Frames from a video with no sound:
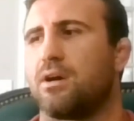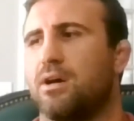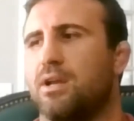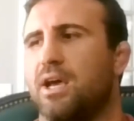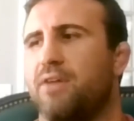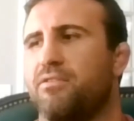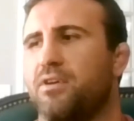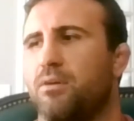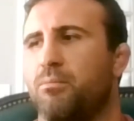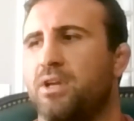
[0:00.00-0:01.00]
to have
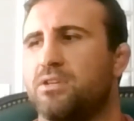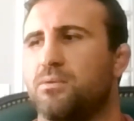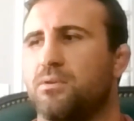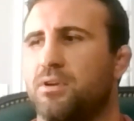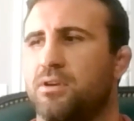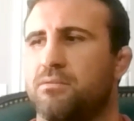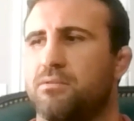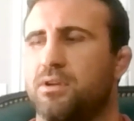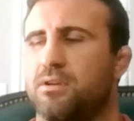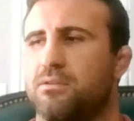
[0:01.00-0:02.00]
a mentor and
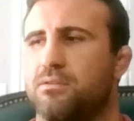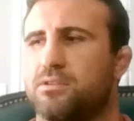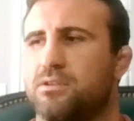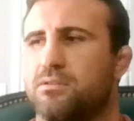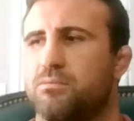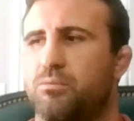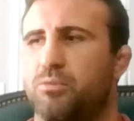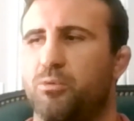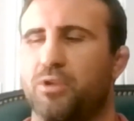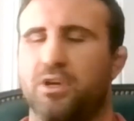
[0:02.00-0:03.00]
so
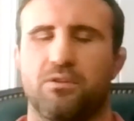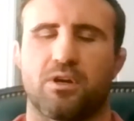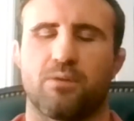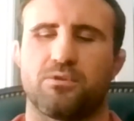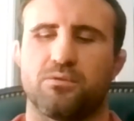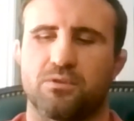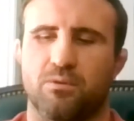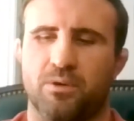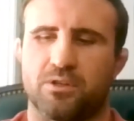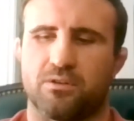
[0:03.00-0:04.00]
people that you look up to
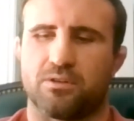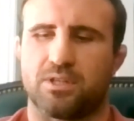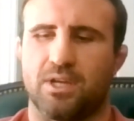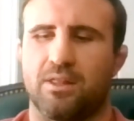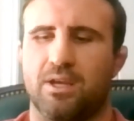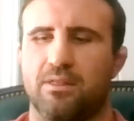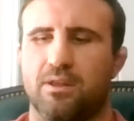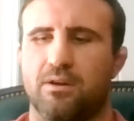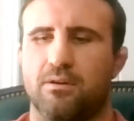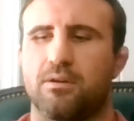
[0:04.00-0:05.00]
so much understand
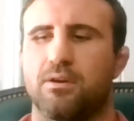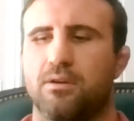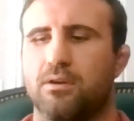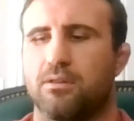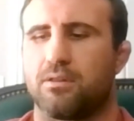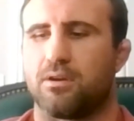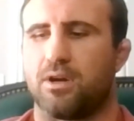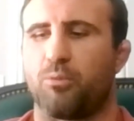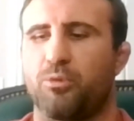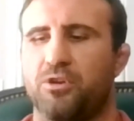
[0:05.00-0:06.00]
that are
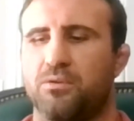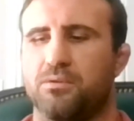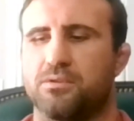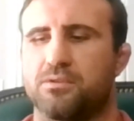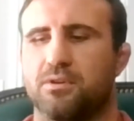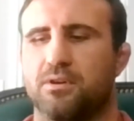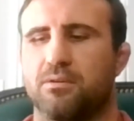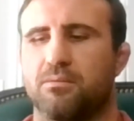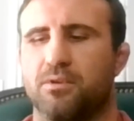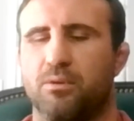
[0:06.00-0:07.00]
helping you is
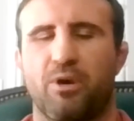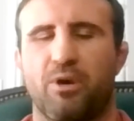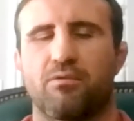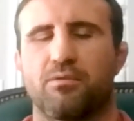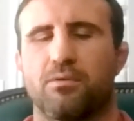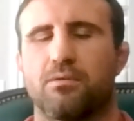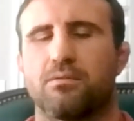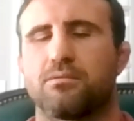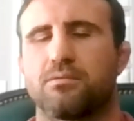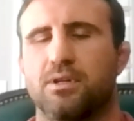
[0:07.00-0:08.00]
really powerful,
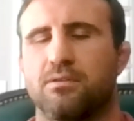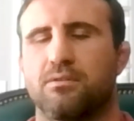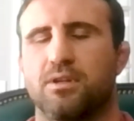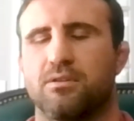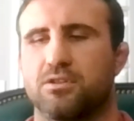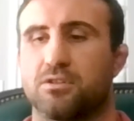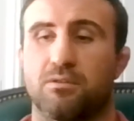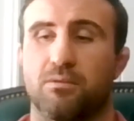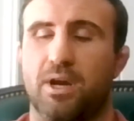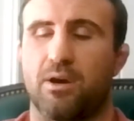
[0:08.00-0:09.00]
and
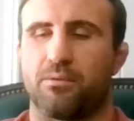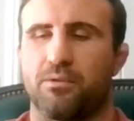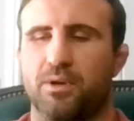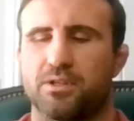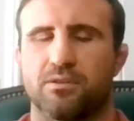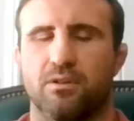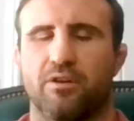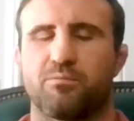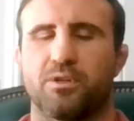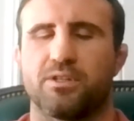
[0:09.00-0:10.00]
just how the rest of your
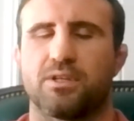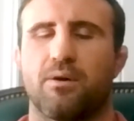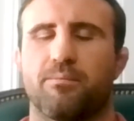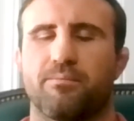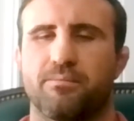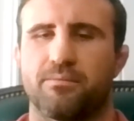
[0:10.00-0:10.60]
life plays out.